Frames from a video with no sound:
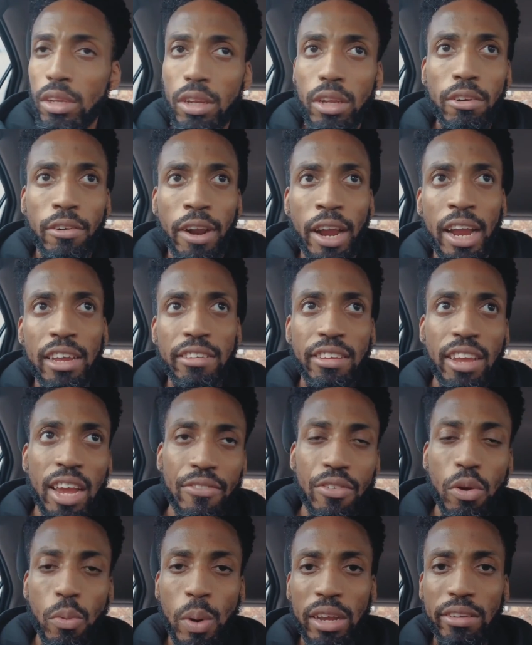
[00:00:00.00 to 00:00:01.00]
right? It's
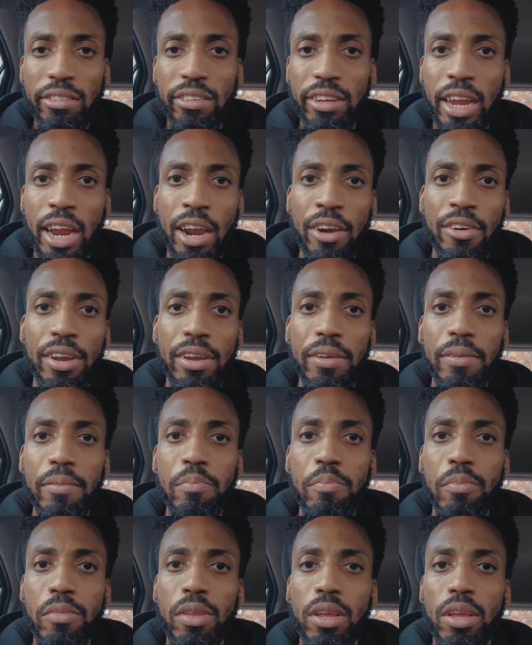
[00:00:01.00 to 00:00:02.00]
heavy weights to carry.
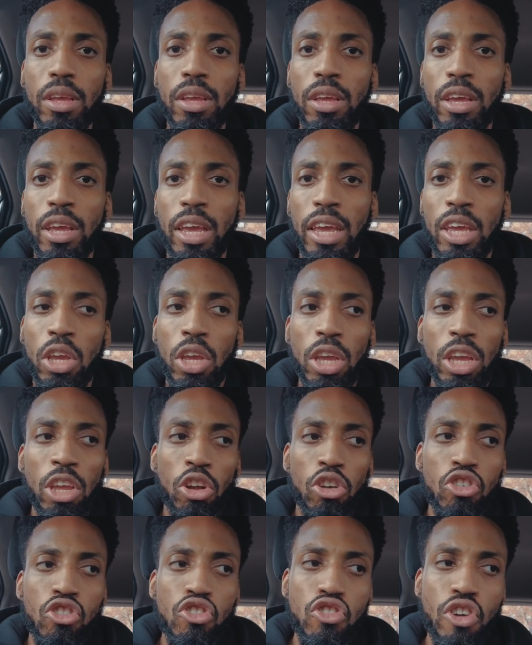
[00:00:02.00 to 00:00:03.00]

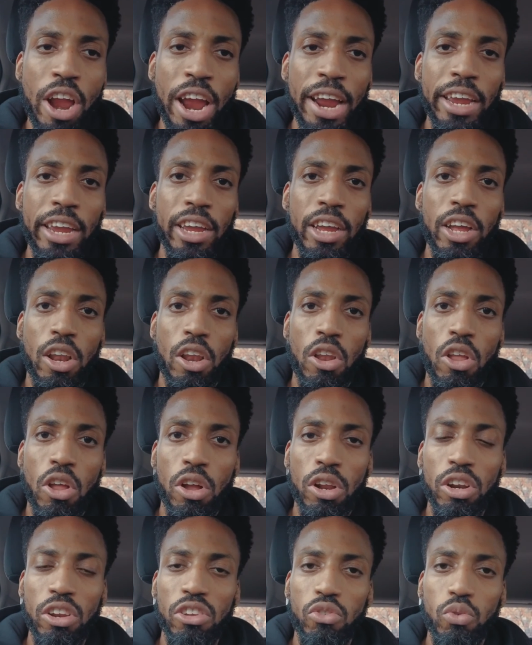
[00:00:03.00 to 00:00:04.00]
You're dragging
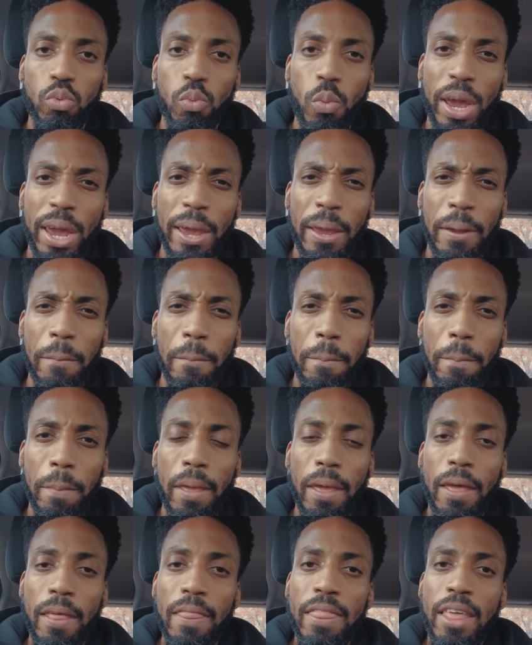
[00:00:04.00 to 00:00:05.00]
along this weight.
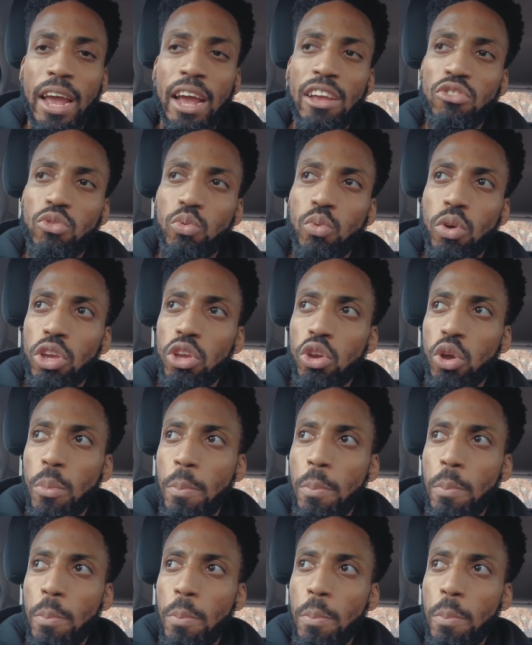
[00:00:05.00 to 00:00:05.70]
That's what your